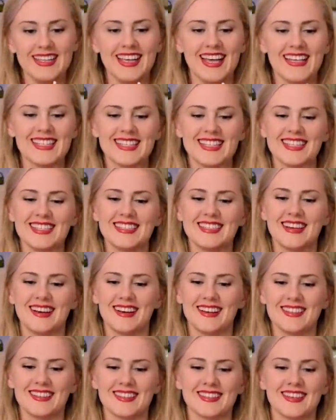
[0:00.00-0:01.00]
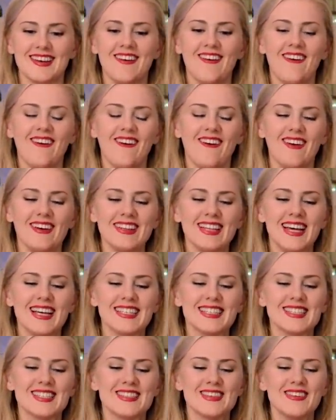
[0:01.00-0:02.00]
Yes, it does. Oh,
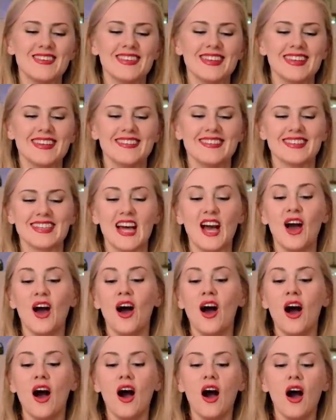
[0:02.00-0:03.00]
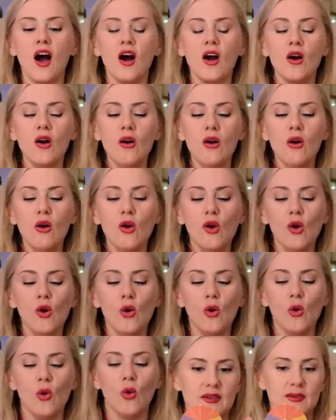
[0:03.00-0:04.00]
that's so cute.
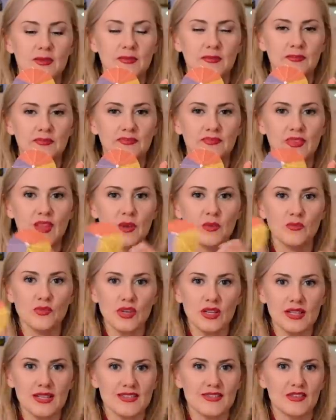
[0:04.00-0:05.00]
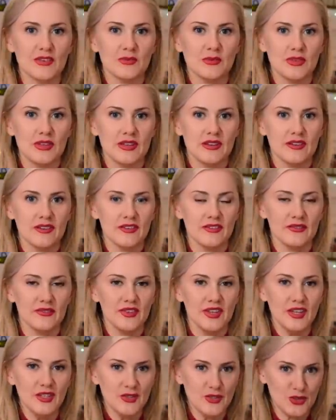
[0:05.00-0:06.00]
Oh, um, the umbrellas from
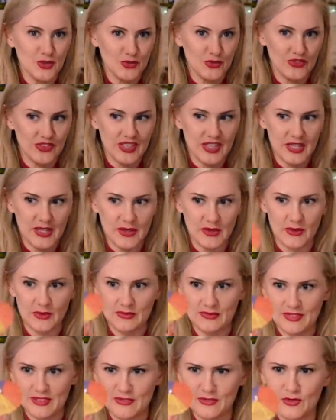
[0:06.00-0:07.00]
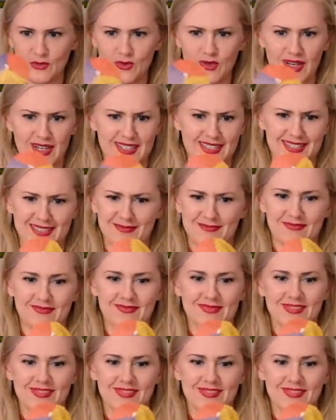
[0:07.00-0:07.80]
the intro video, of course.